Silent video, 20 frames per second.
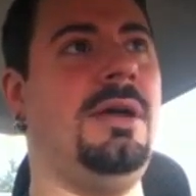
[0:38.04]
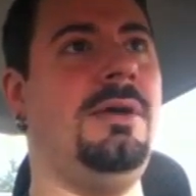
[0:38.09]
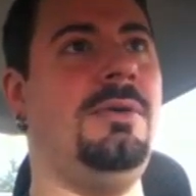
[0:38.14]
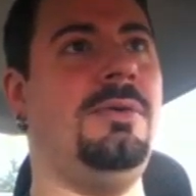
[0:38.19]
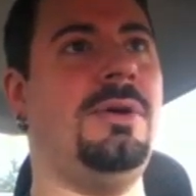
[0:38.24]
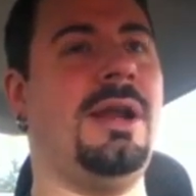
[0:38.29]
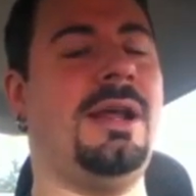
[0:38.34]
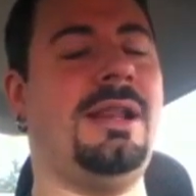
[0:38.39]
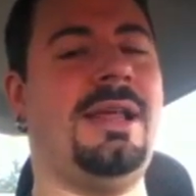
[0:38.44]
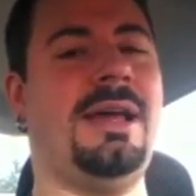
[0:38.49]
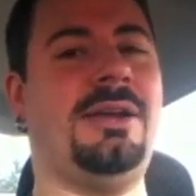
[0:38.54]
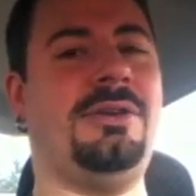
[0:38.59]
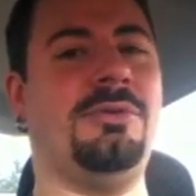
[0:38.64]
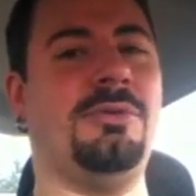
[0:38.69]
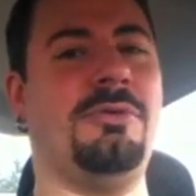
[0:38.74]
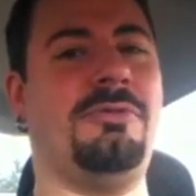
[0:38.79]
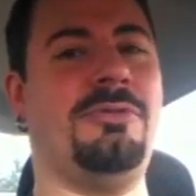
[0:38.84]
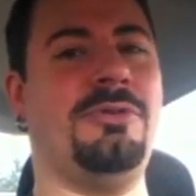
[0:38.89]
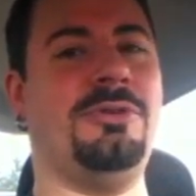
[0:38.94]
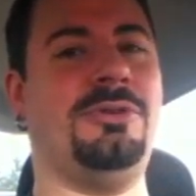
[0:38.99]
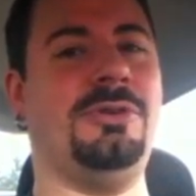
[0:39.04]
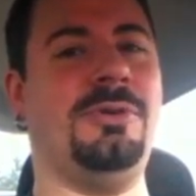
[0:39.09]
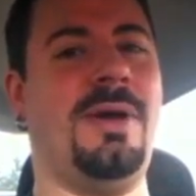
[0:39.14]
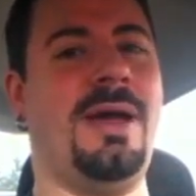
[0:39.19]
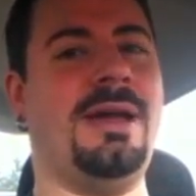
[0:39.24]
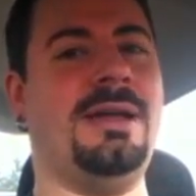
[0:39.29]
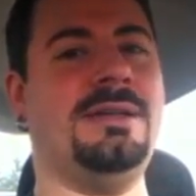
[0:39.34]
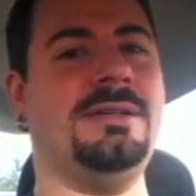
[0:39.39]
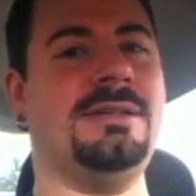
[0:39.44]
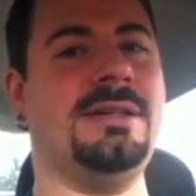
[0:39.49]
what I like to refer
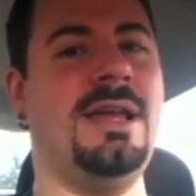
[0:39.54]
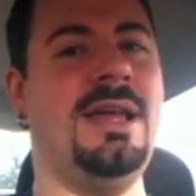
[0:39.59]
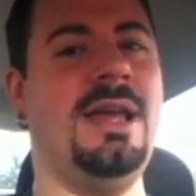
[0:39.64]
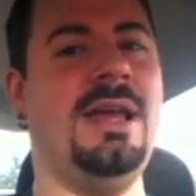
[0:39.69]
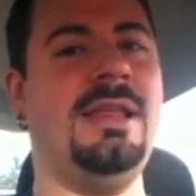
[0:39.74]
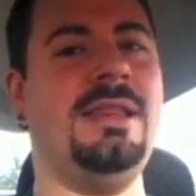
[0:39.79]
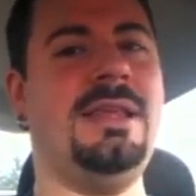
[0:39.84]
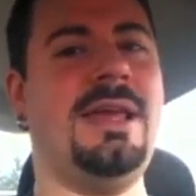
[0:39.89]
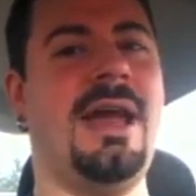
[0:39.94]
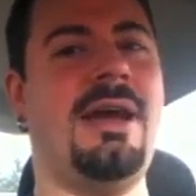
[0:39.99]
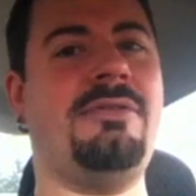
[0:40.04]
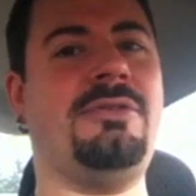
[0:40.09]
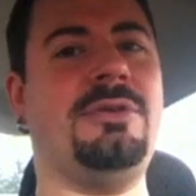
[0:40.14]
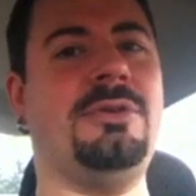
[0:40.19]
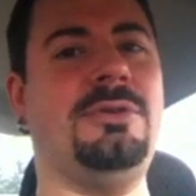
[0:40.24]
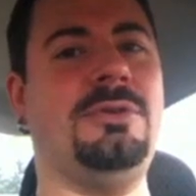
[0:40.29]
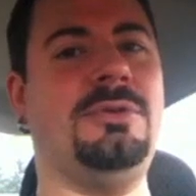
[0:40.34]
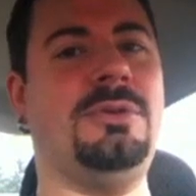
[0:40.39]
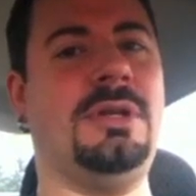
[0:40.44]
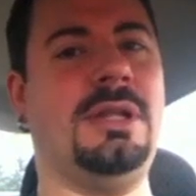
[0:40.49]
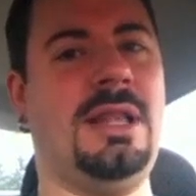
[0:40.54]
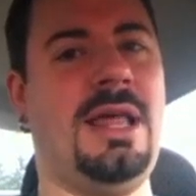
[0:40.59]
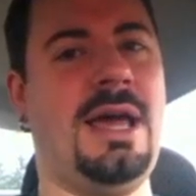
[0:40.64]
to as the afternoon